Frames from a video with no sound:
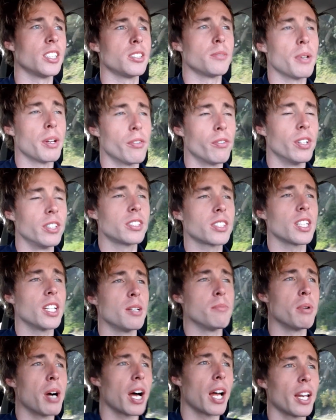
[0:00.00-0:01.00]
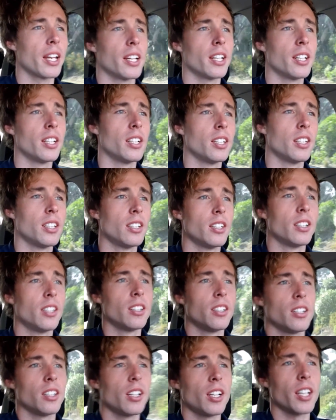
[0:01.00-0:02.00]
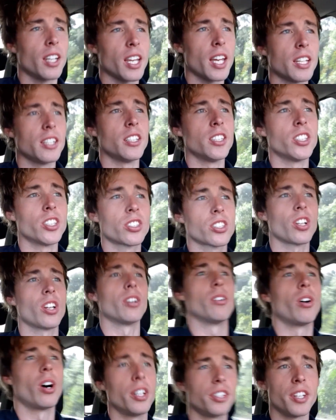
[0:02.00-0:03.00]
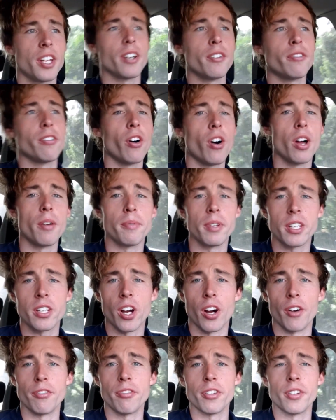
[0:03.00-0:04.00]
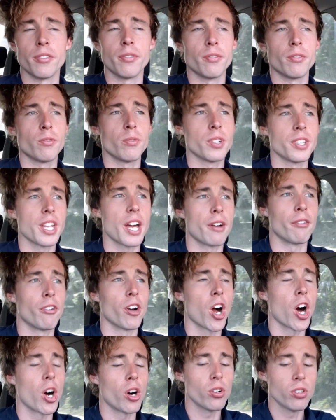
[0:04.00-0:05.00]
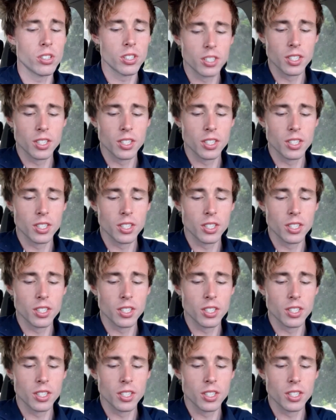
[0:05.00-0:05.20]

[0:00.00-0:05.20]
He's a bit risky, but again, you just got to identify and be confident with that role.